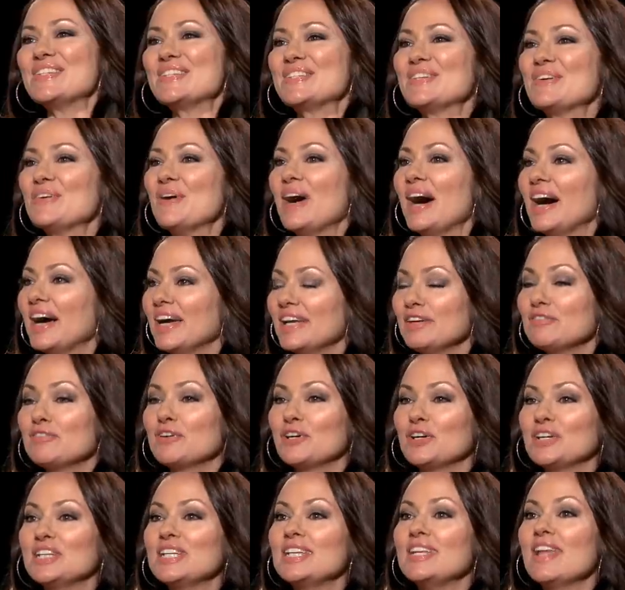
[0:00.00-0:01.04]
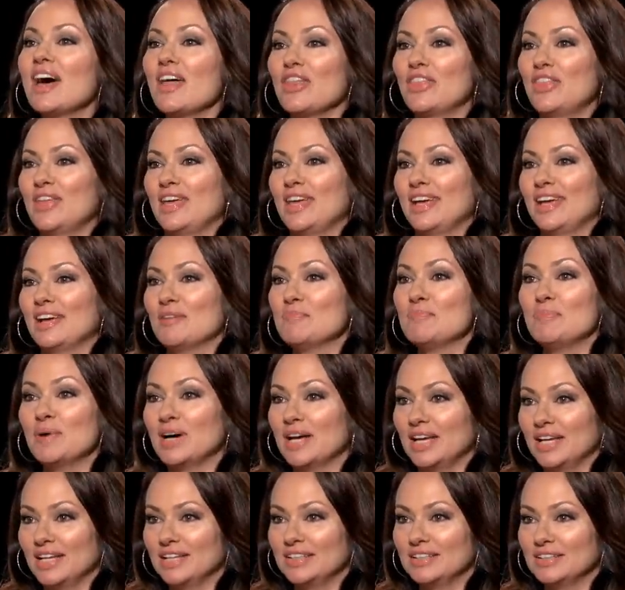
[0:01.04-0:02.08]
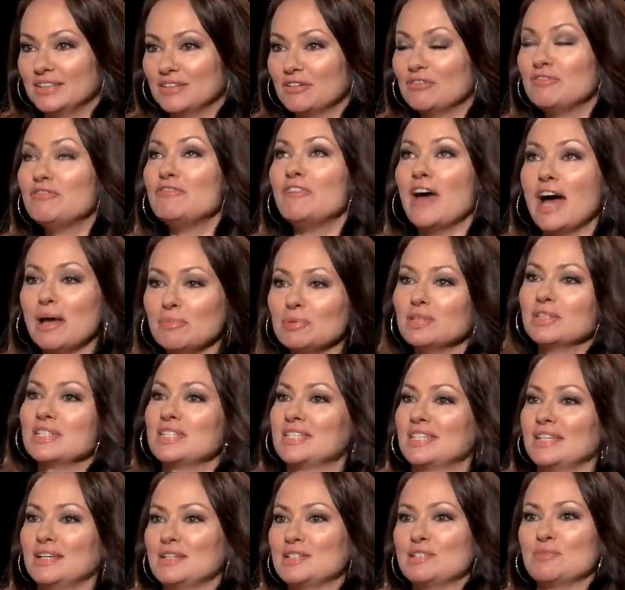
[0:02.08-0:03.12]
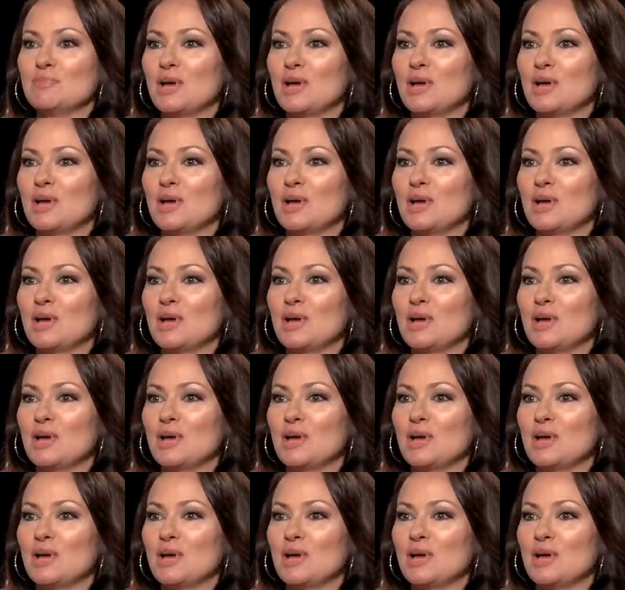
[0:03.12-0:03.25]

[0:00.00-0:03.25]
So I have heard nothing but fabulous things